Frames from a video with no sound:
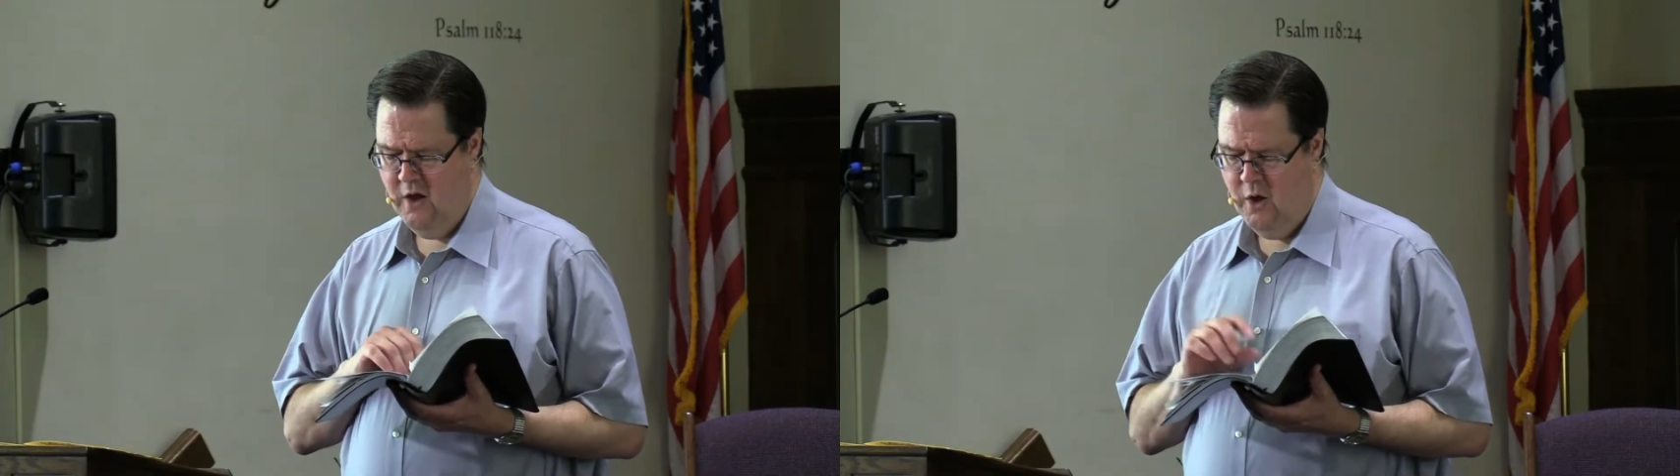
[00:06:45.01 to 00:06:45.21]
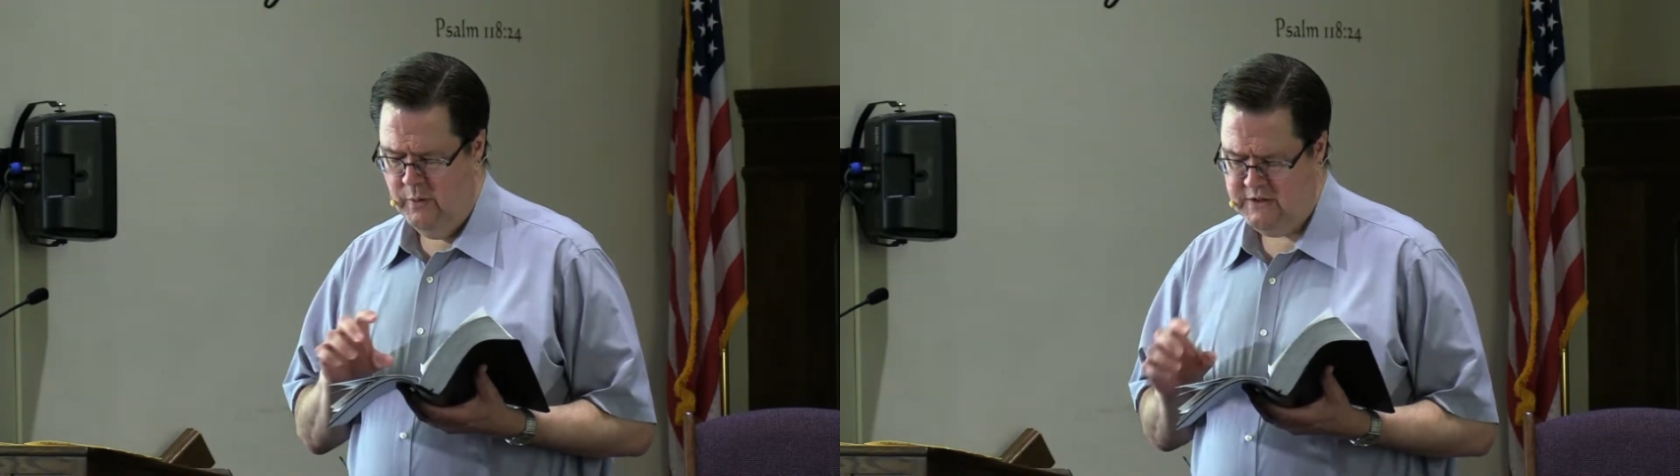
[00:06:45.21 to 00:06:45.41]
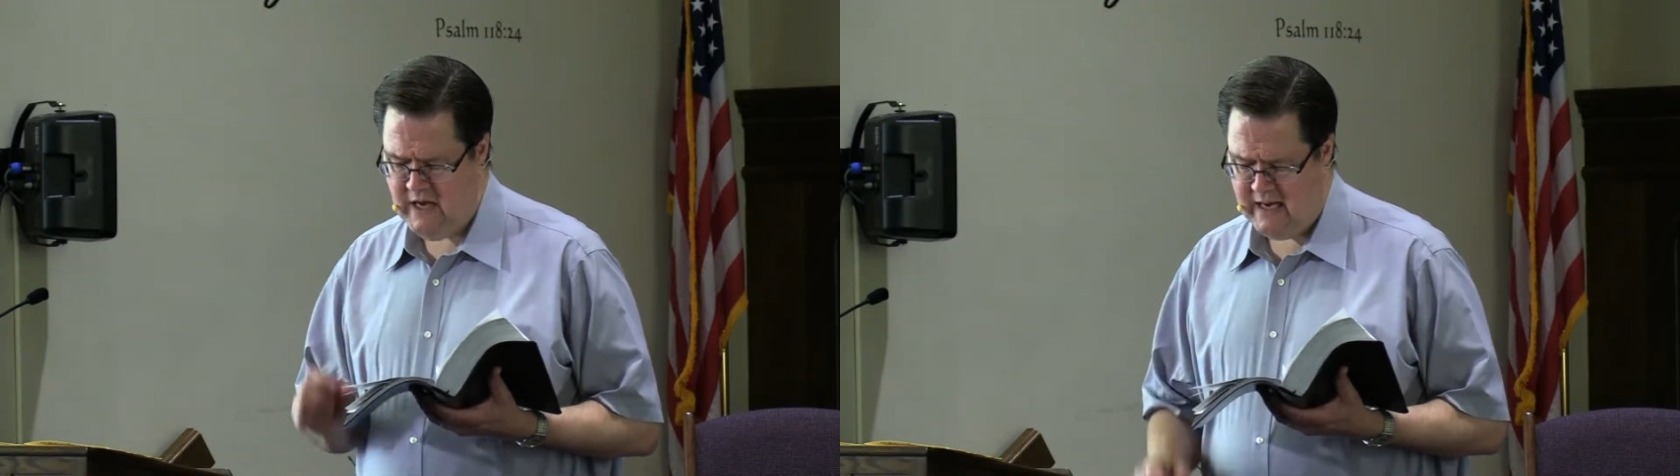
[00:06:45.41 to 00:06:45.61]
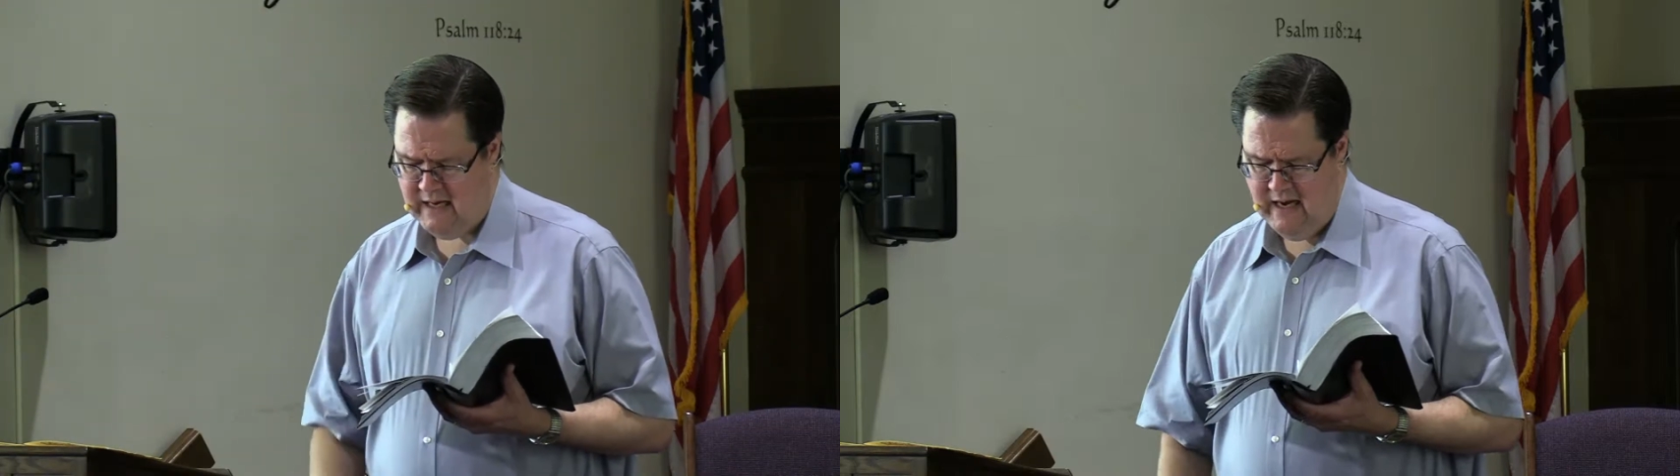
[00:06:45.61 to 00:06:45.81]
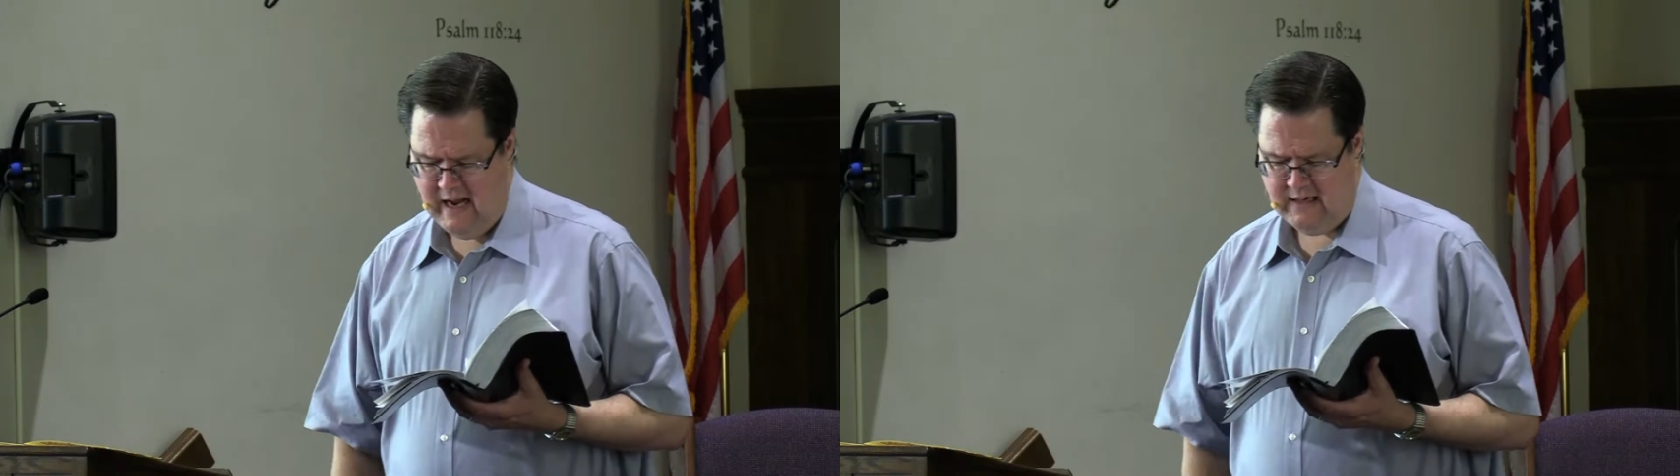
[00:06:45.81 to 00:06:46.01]
We stay
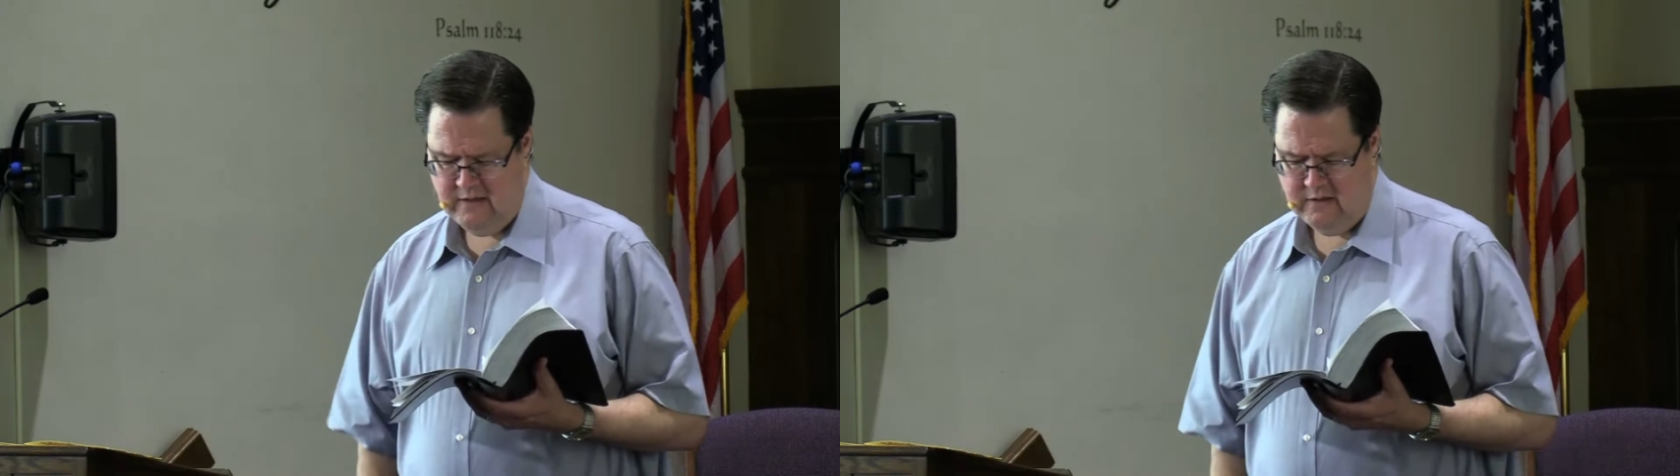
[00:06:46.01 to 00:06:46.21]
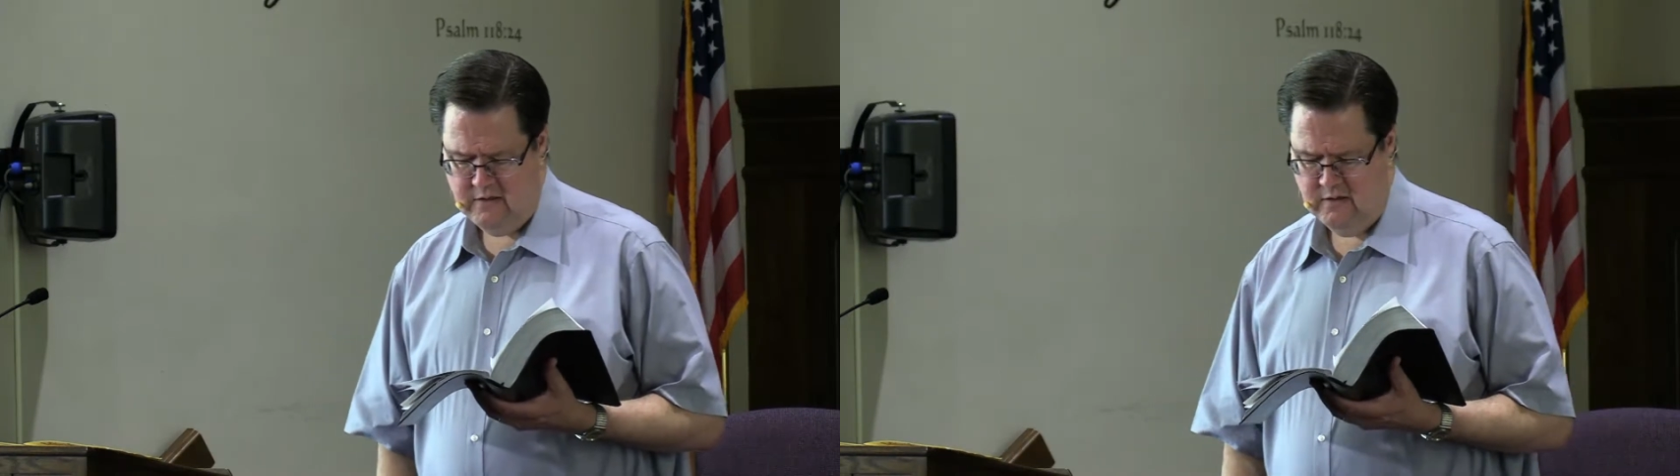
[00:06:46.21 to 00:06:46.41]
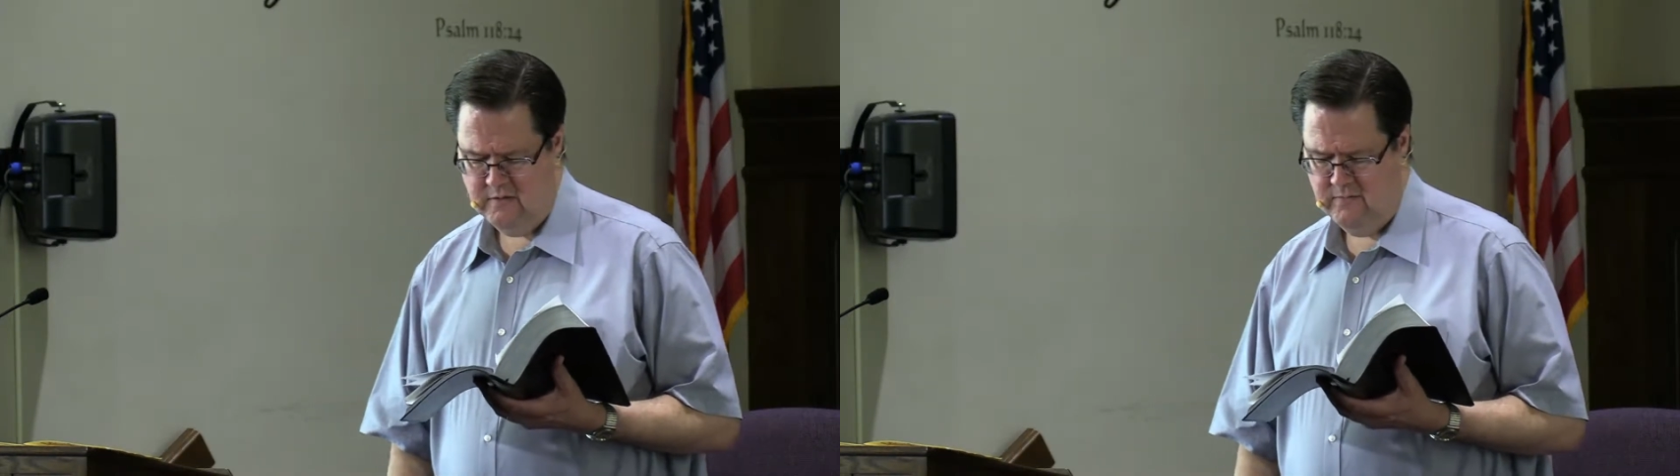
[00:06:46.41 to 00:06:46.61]
connected to,